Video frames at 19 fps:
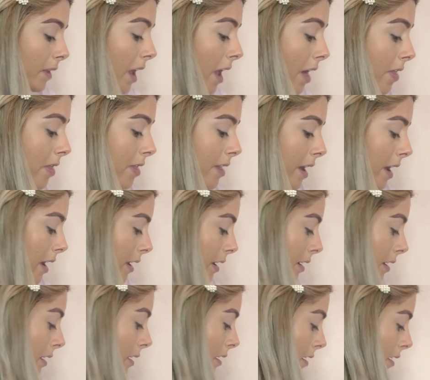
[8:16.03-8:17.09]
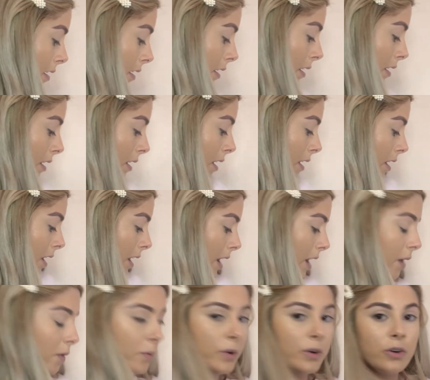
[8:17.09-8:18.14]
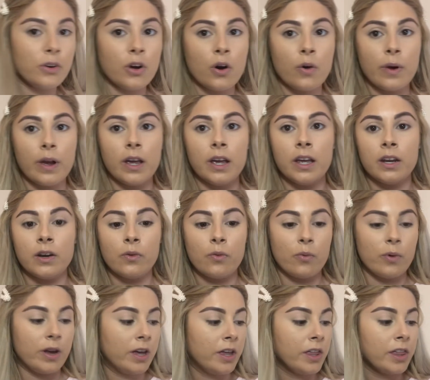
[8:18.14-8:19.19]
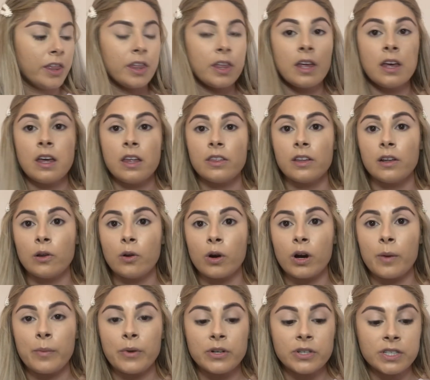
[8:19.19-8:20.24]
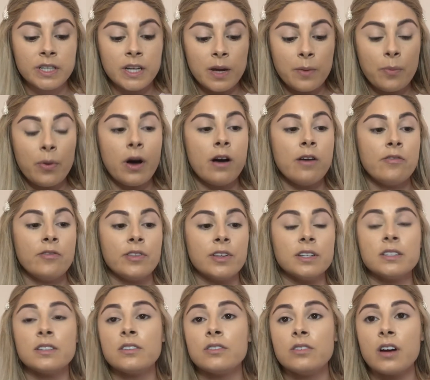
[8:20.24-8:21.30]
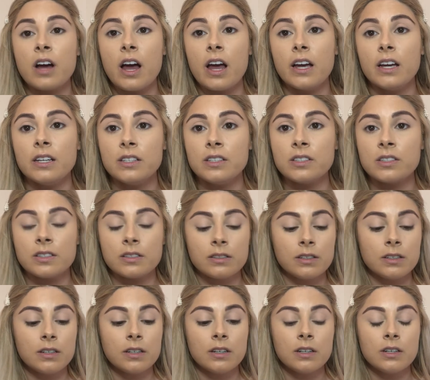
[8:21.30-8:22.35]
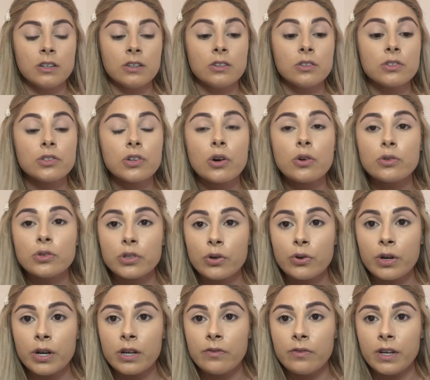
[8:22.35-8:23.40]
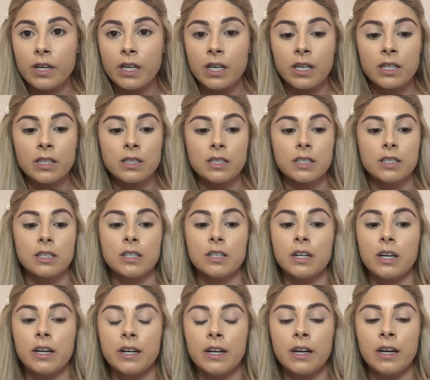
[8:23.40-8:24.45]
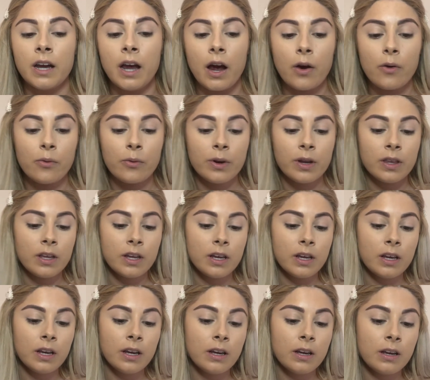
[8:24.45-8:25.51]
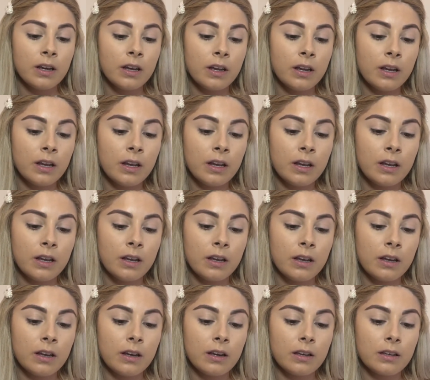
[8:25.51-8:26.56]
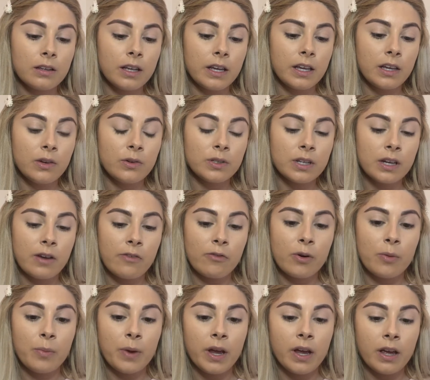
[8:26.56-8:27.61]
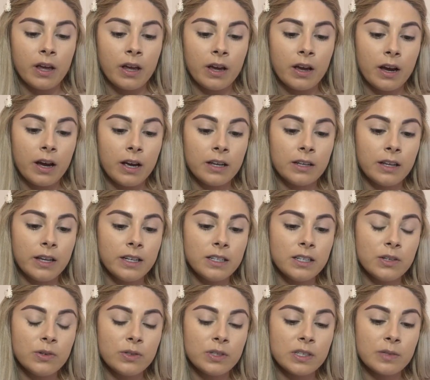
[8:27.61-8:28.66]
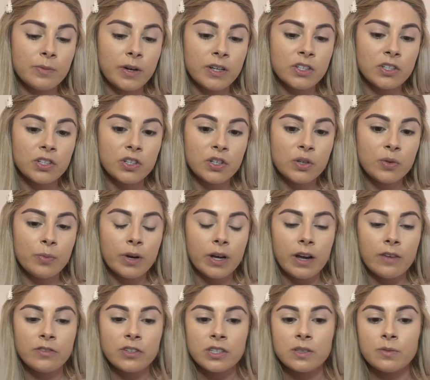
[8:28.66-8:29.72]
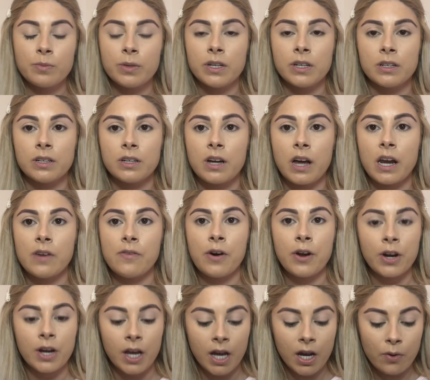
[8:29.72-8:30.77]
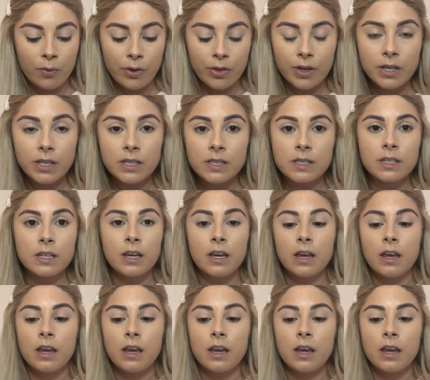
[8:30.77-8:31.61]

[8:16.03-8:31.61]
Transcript: And then I will go in with the Mercier Puff. This little guy is so convenient, and I really like using it for baking. I like to use a sponge too, but I've just been kind of on a kick with this.